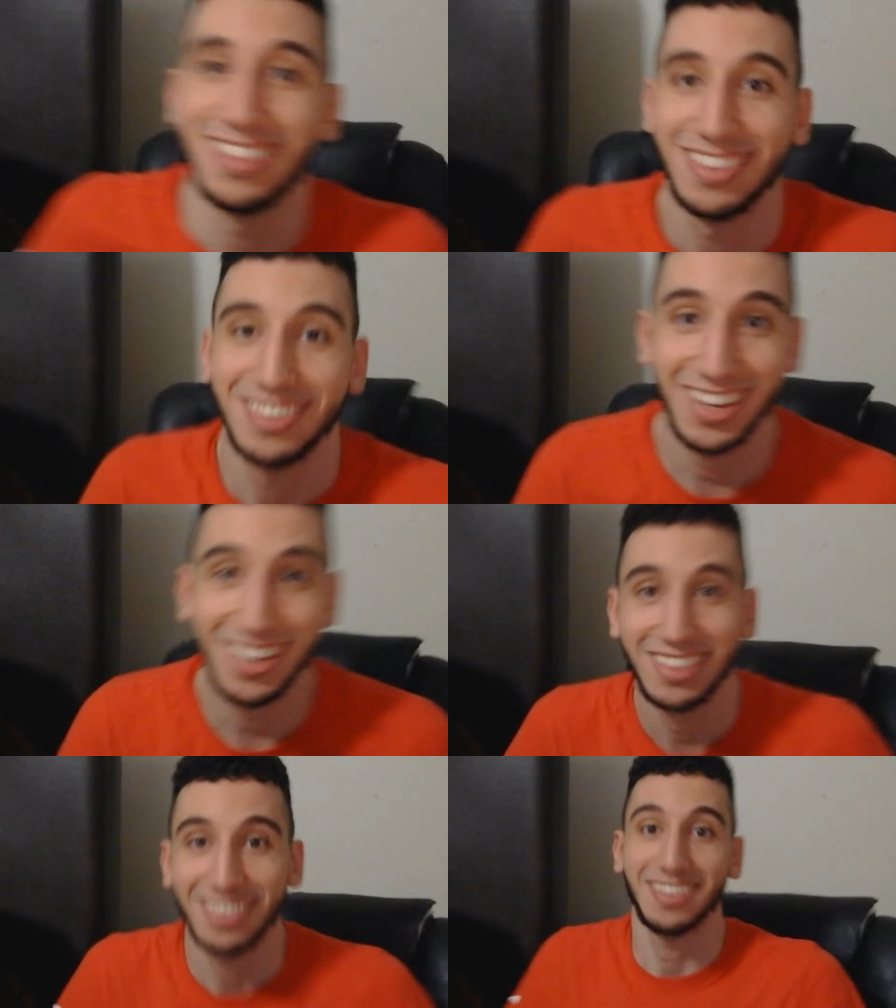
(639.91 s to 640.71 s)
See?
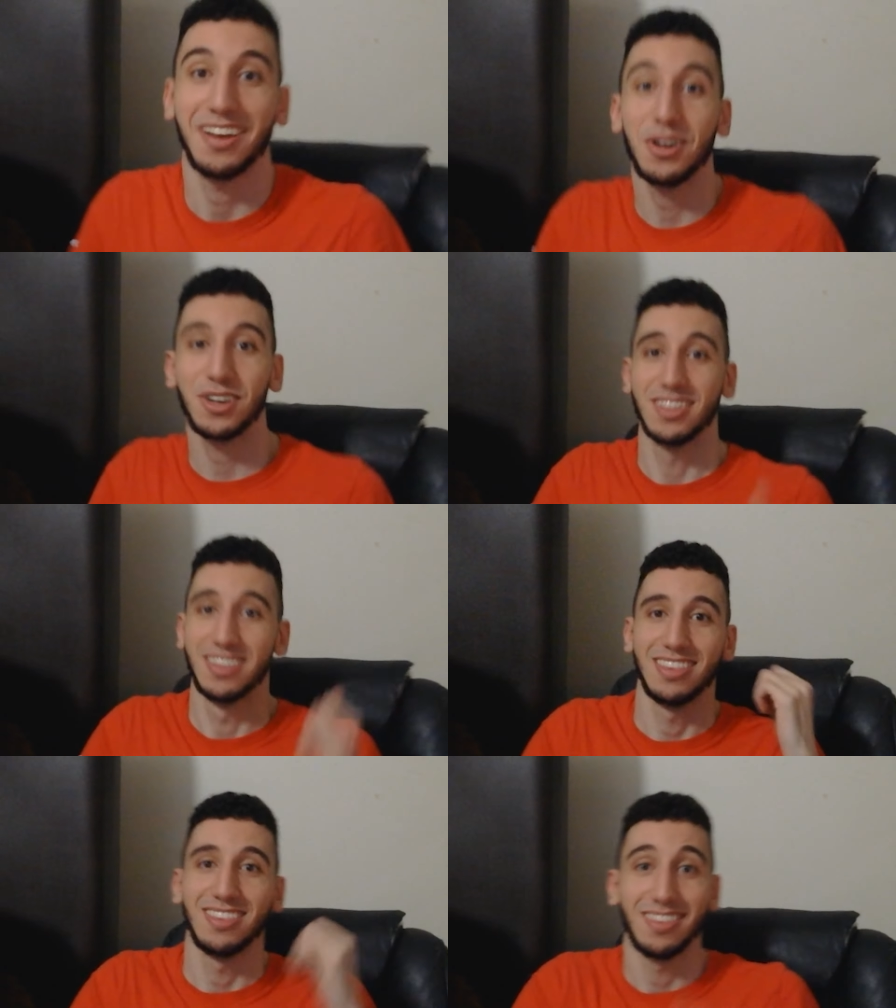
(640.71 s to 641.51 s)
All good.
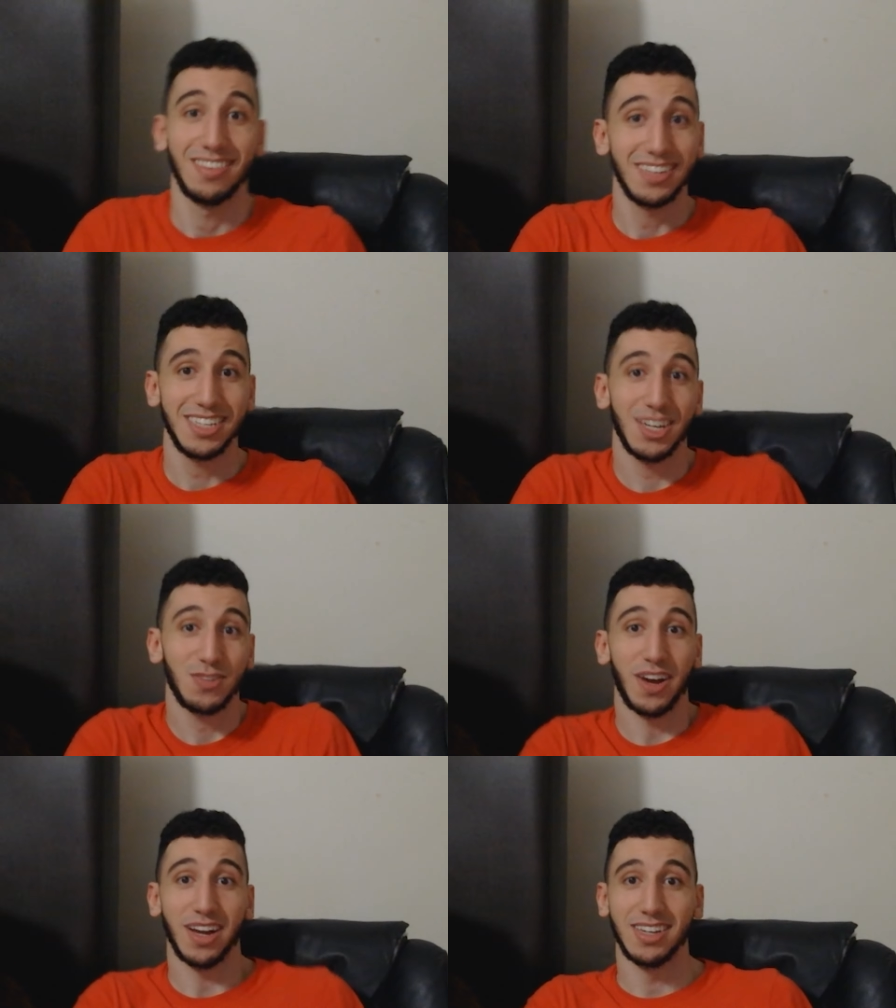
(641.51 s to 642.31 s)
Chair's
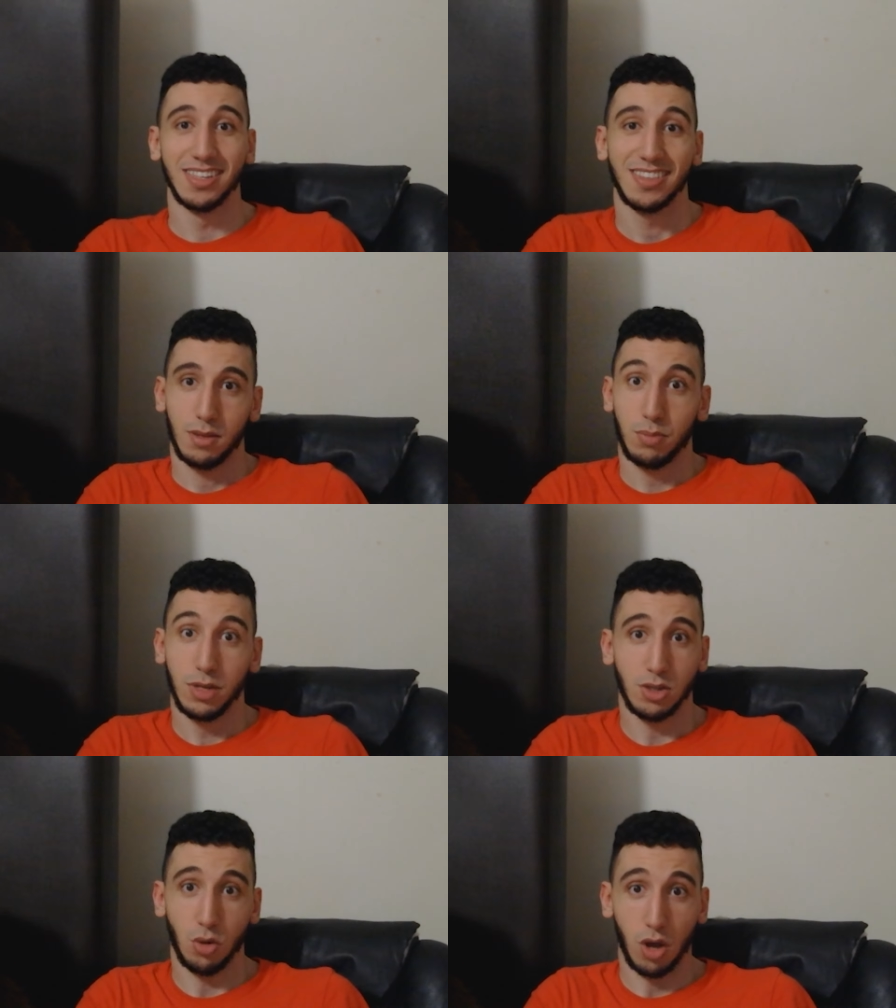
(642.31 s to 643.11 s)
fine. Please
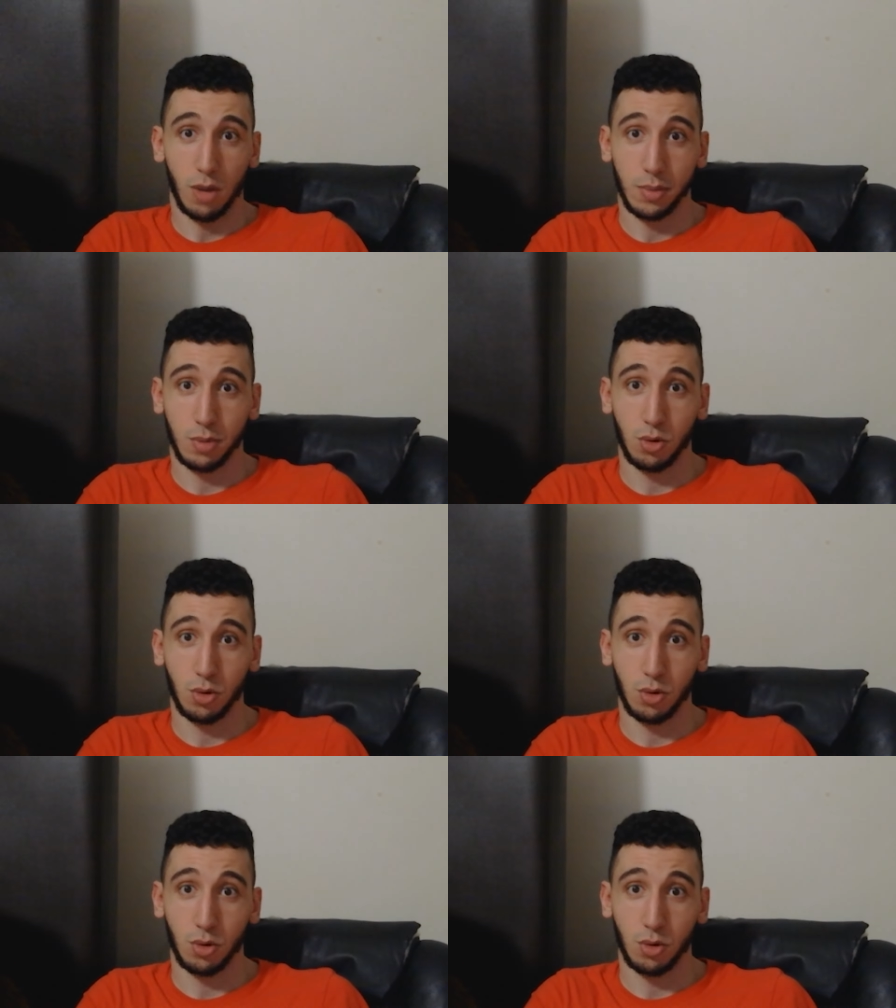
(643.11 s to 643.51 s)
don't call me poor.